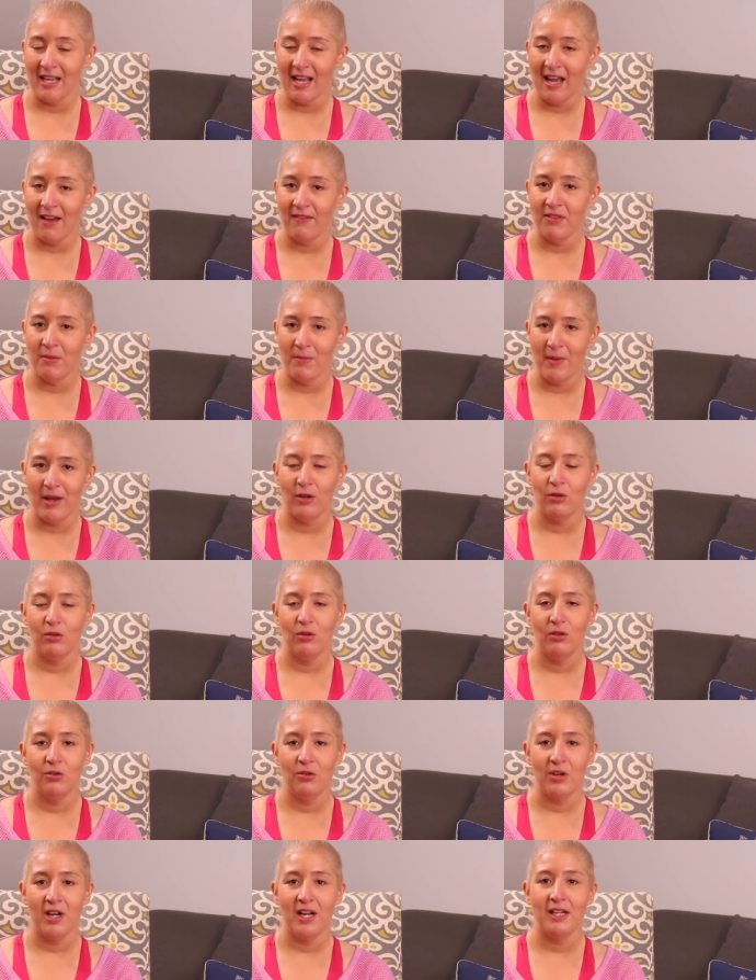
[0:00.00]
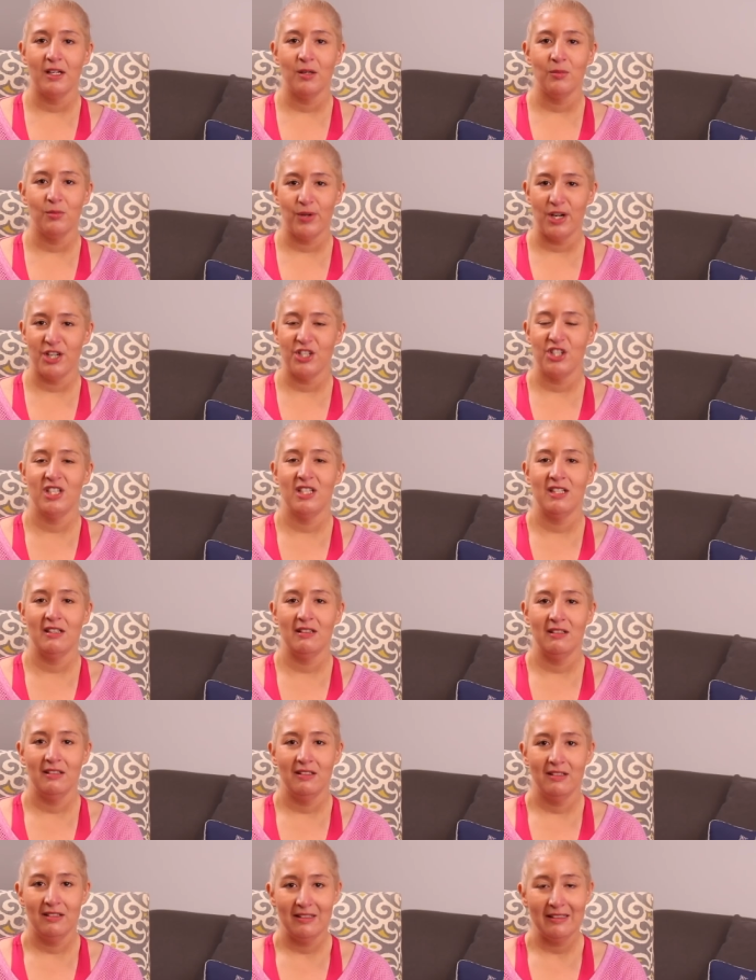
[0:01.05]
I have the medical grade compression
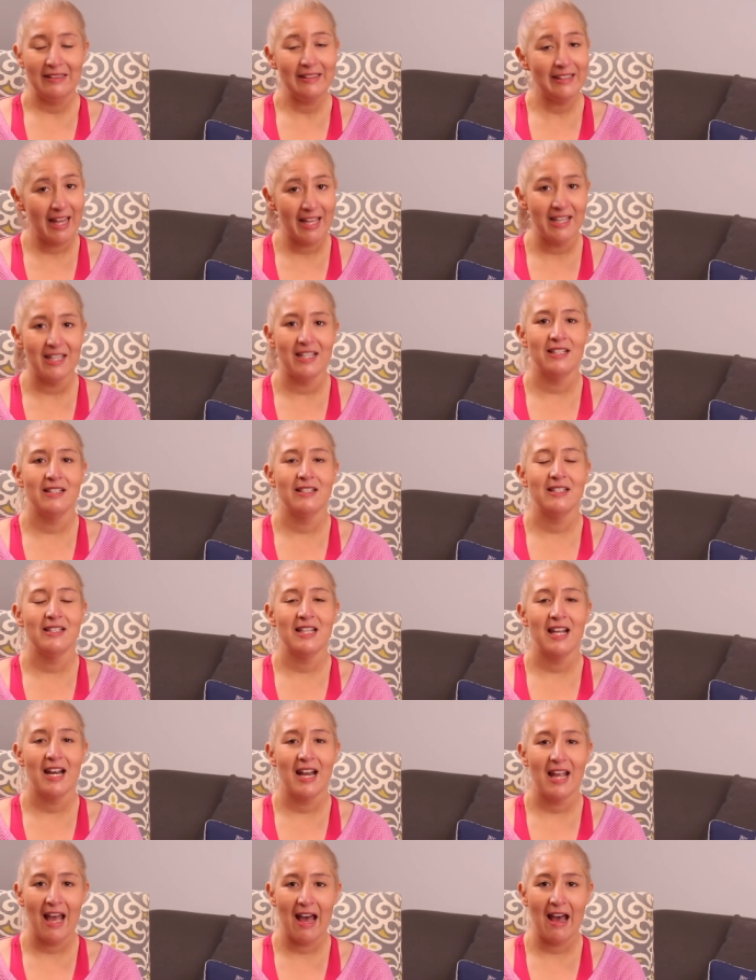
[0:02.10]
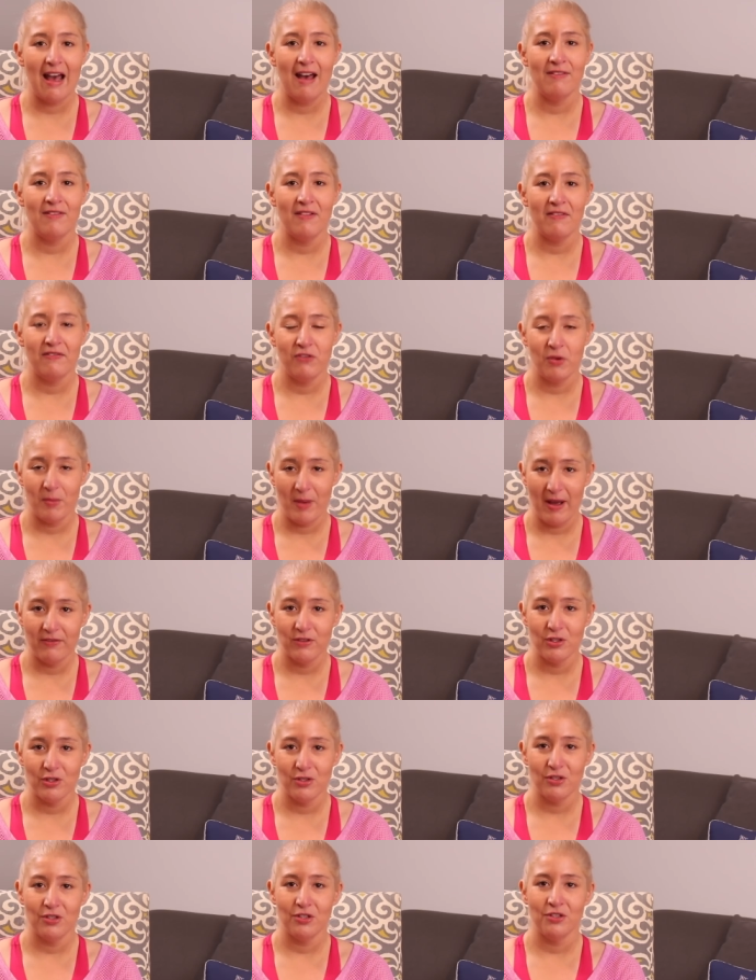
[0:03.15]
leggings that I have from
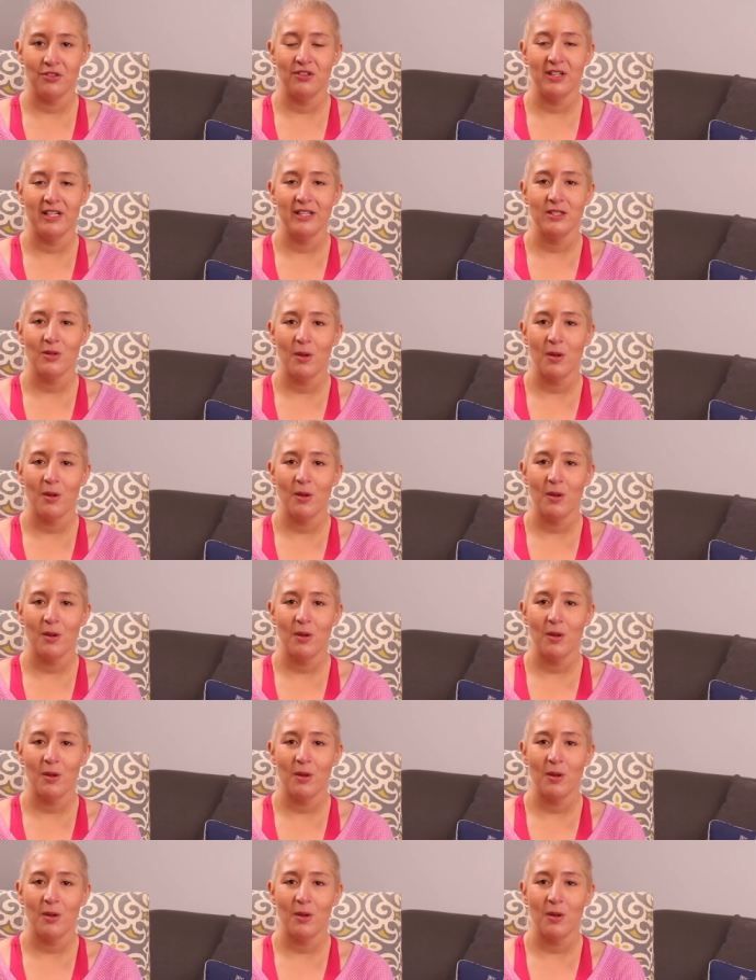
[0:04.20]
after surgery.